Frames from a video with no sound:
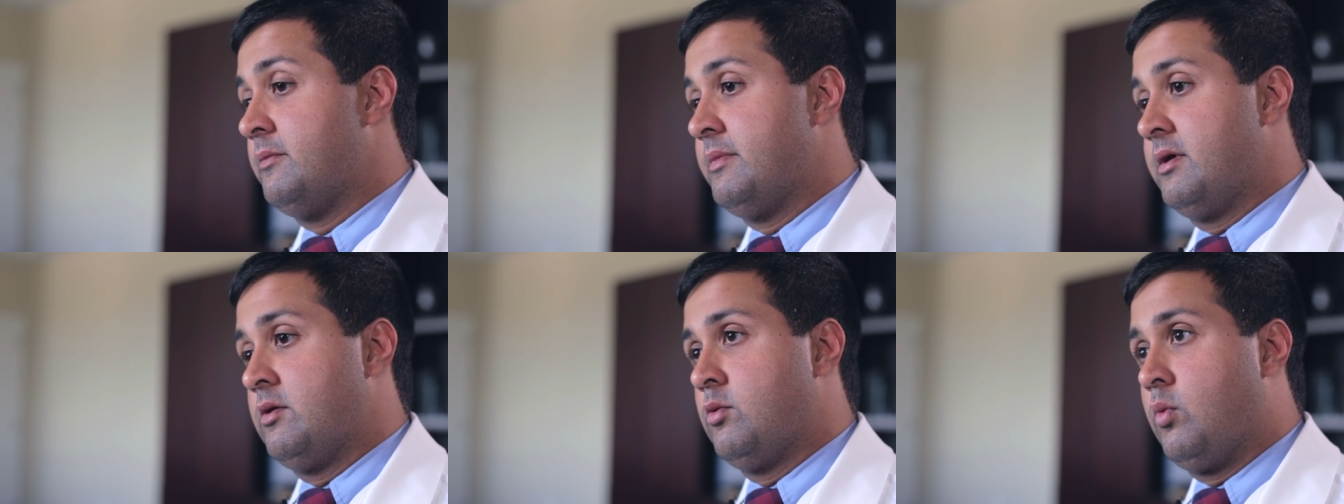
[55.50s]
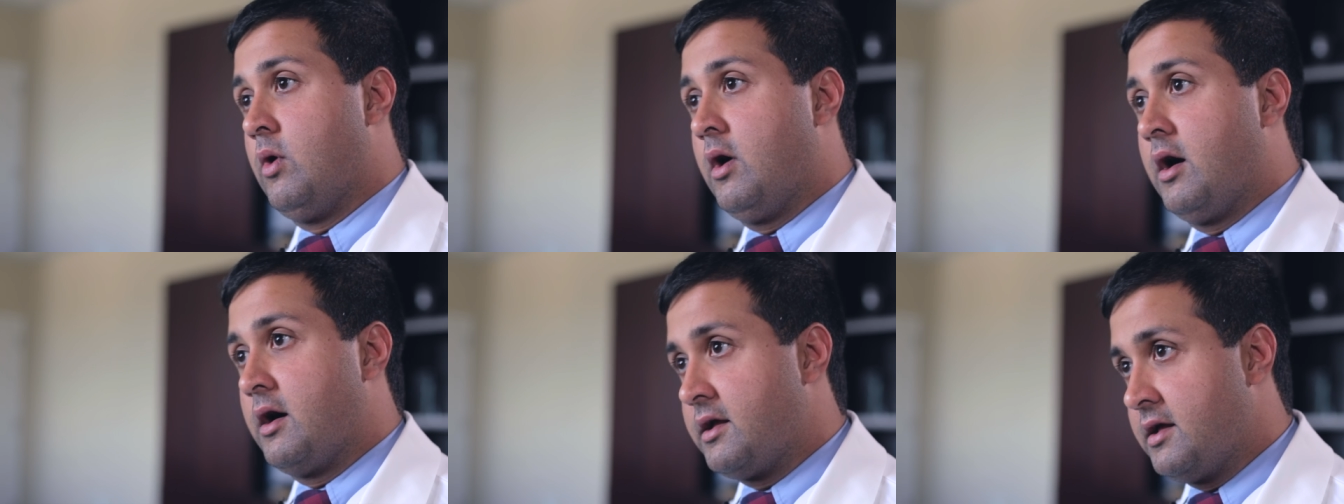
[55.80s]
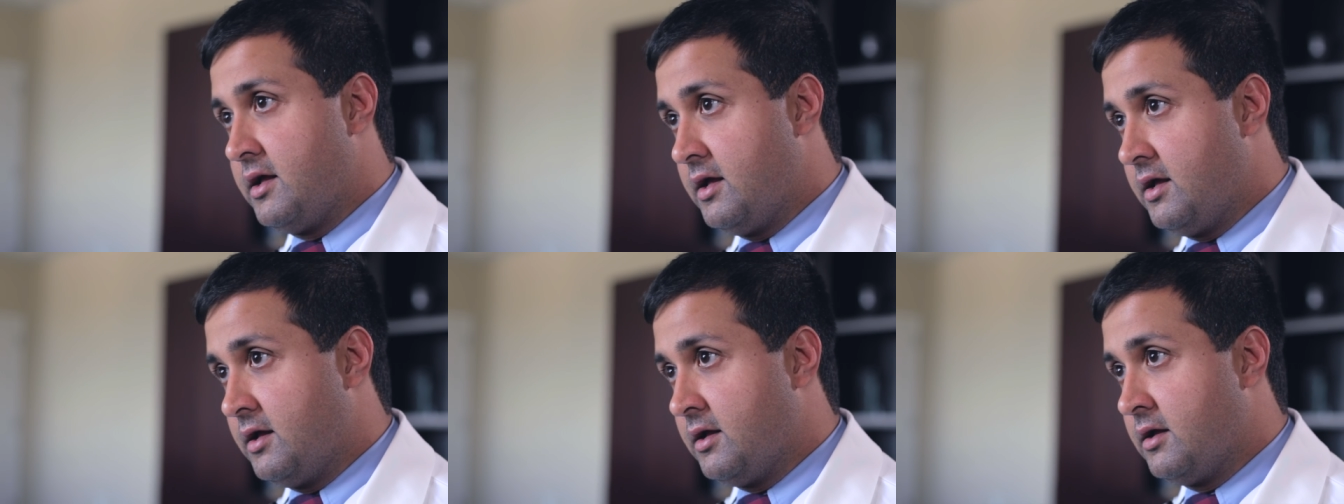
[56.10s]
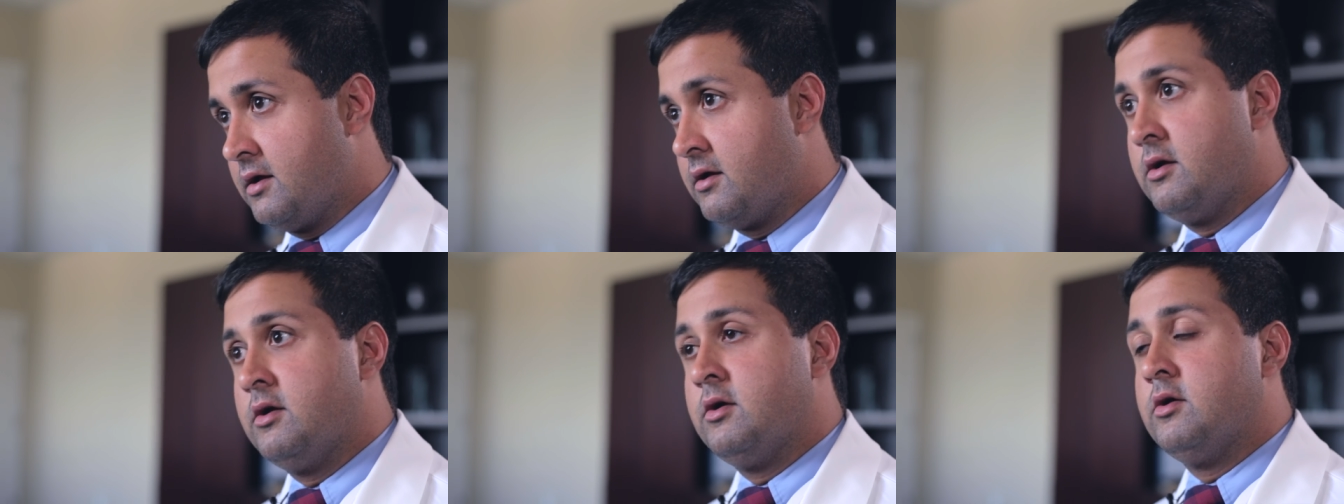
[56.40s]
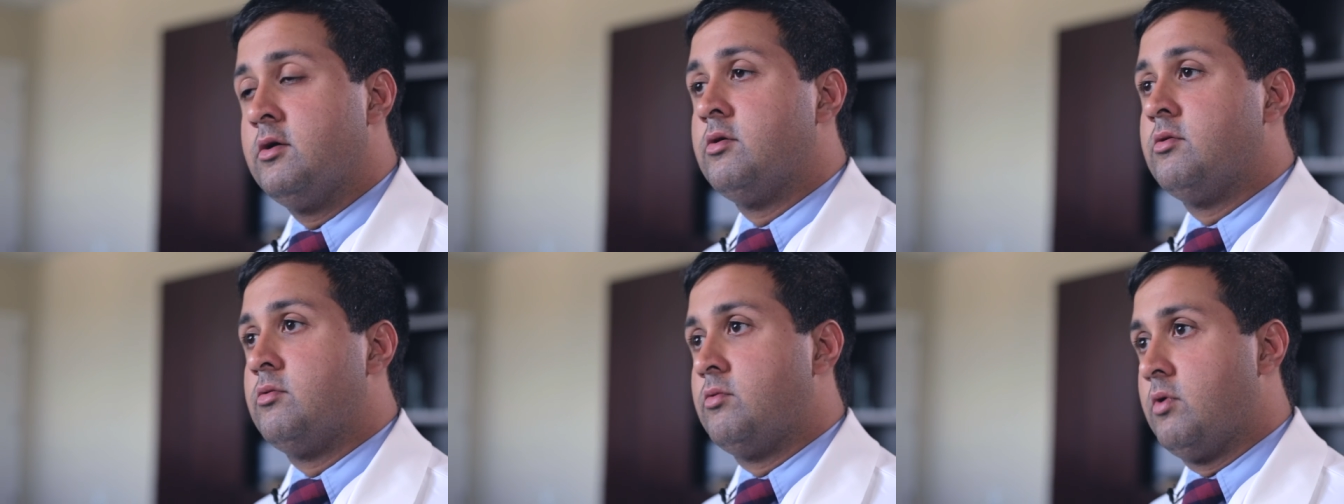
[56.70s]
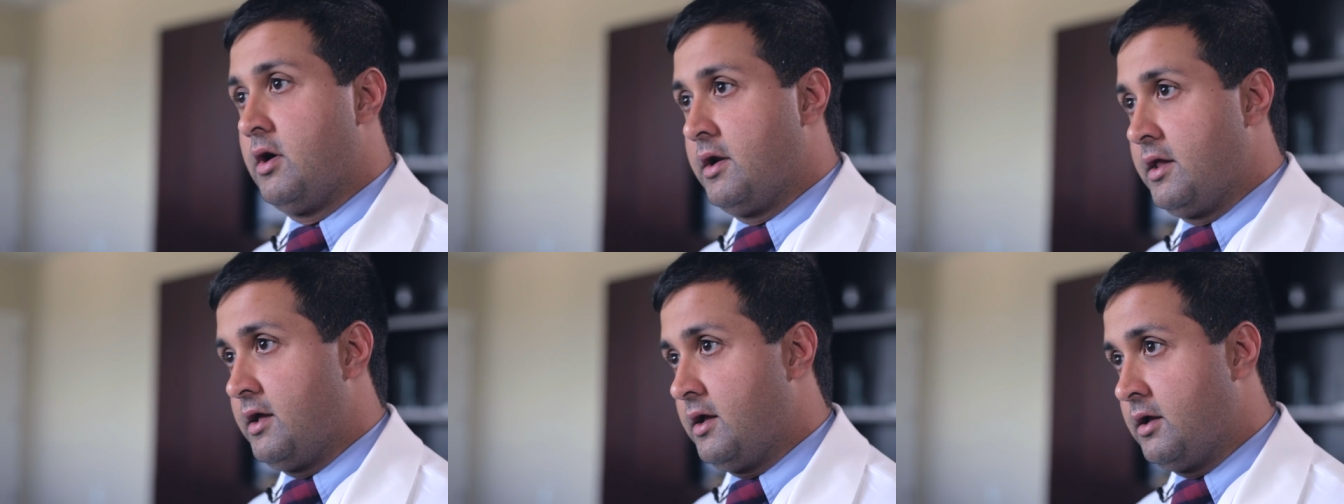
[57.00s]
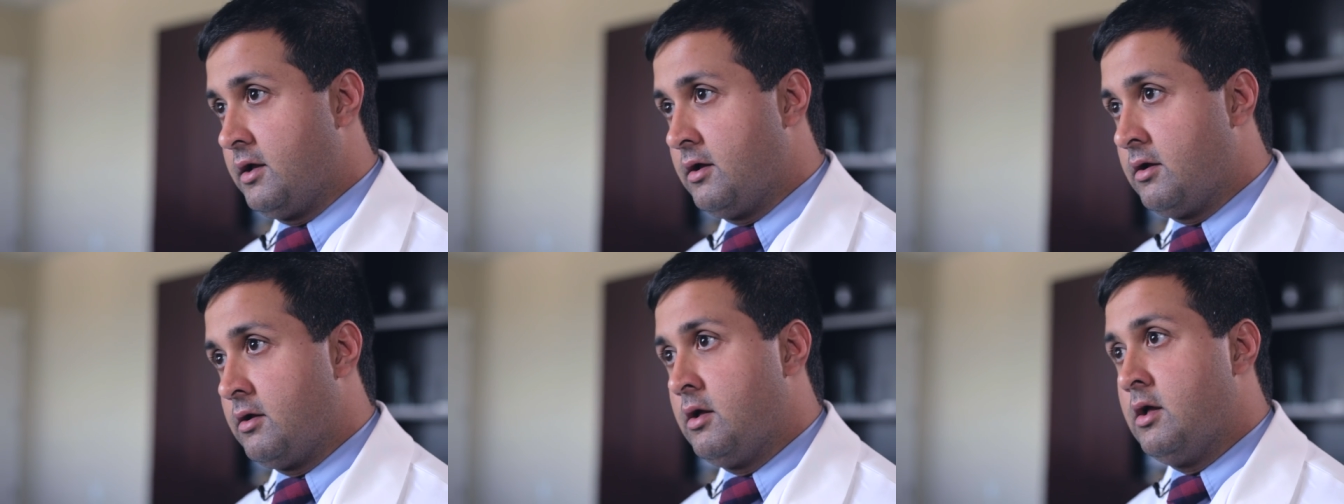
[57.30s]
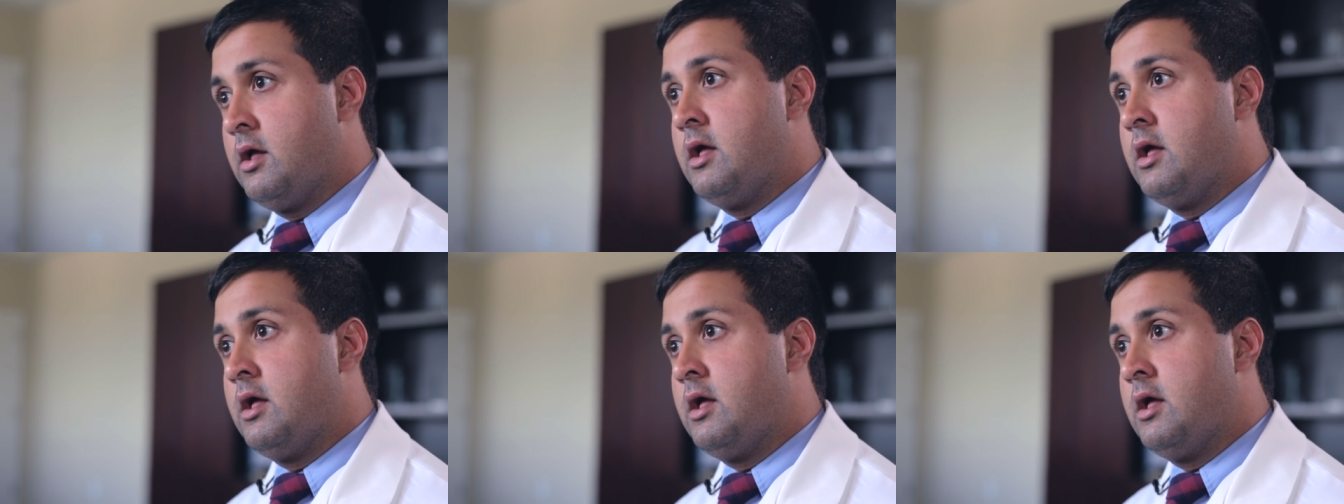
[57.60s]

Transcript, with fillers: it be walking, running,